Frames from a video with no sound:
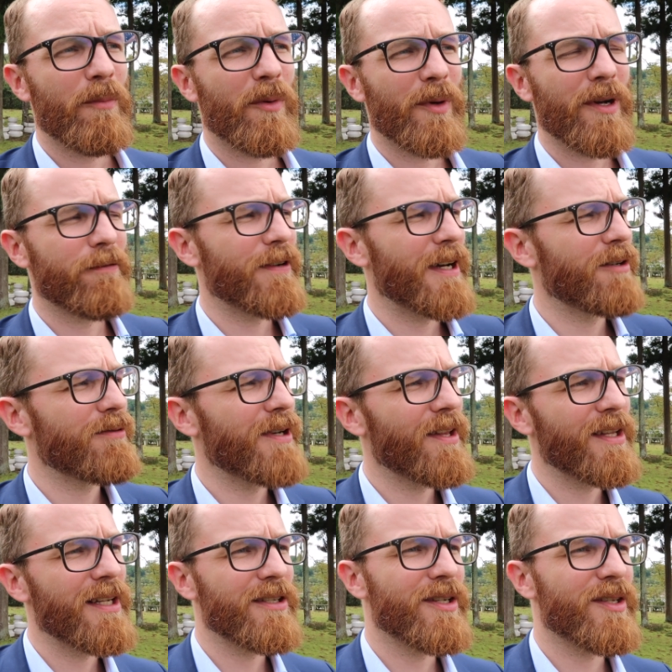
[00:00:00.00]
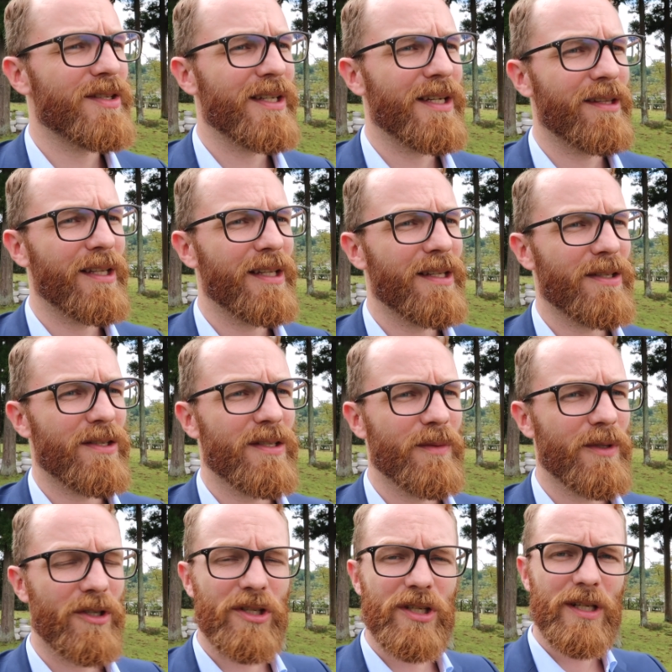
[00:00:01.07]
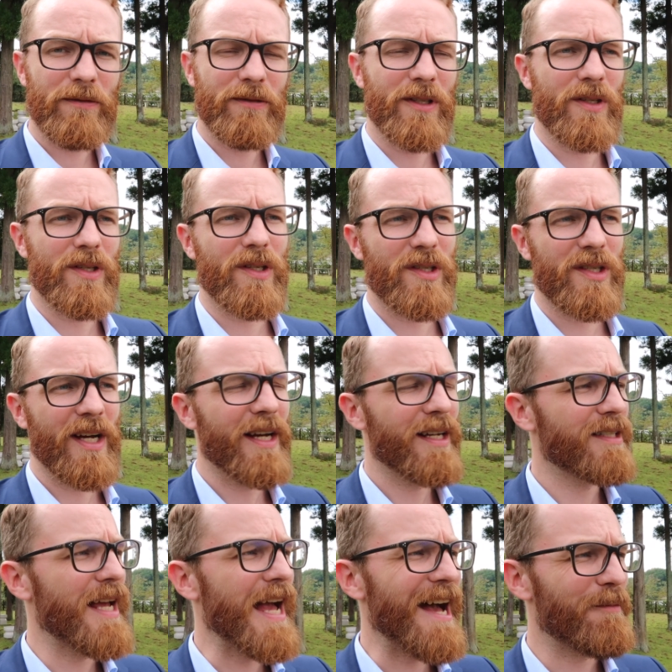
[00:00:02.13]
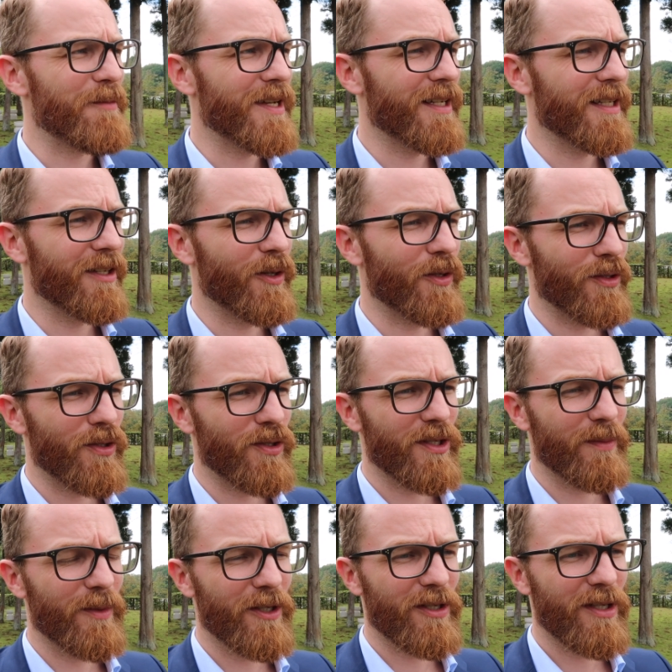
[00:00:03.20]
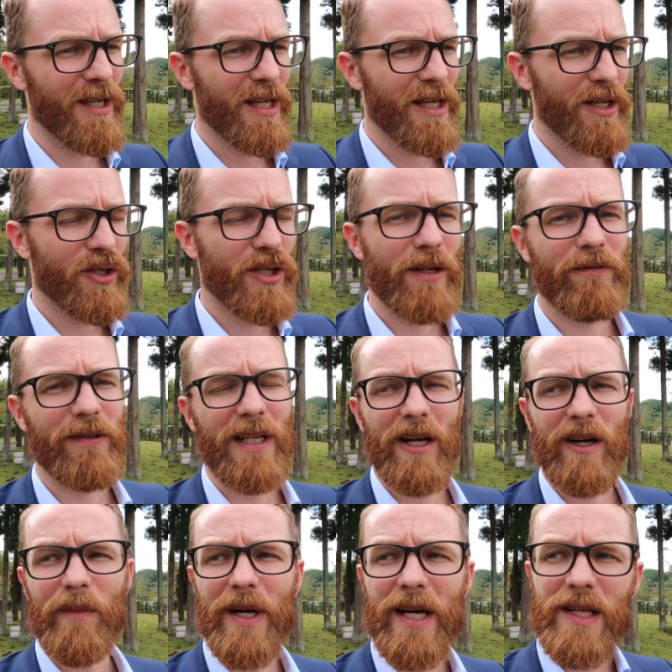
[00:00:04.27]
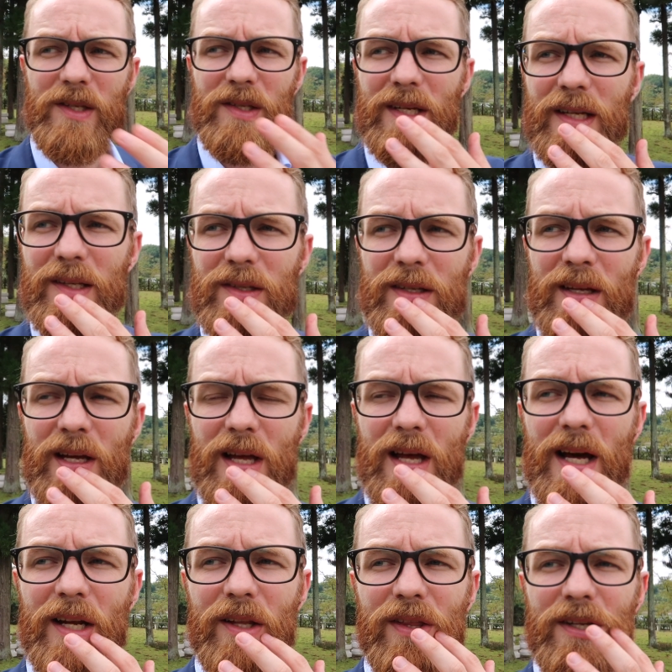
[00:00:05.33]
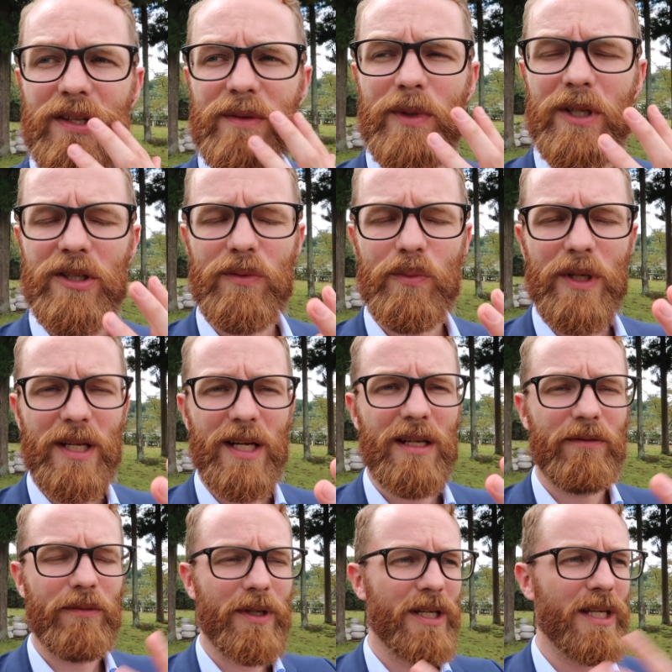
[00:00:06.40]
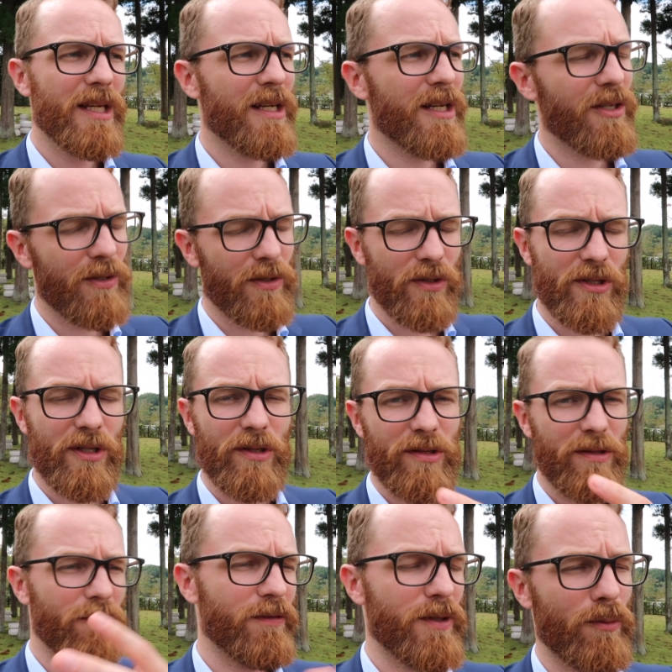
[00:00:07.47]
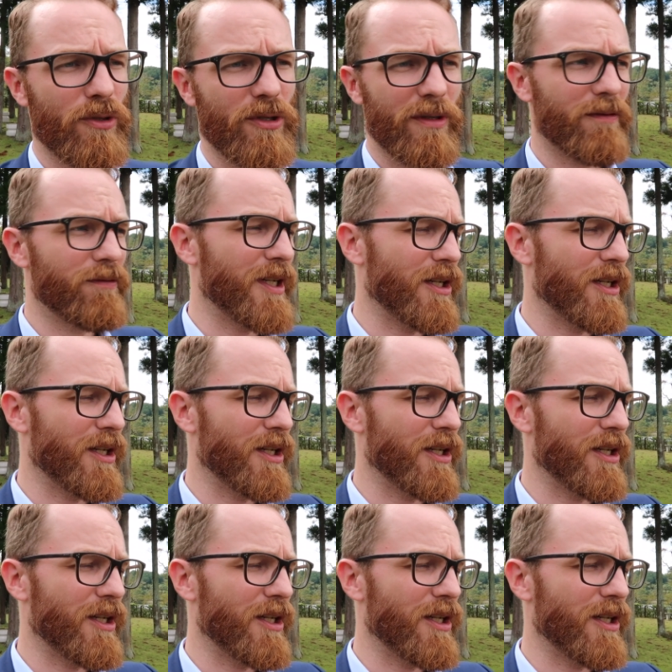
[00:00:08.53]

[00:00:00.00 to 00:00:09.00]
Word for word: but what I found rather interesting, I think there's so much shift in society happening and also so much shift in our mindsets. And I think as much as we kind of are here to discuss the future of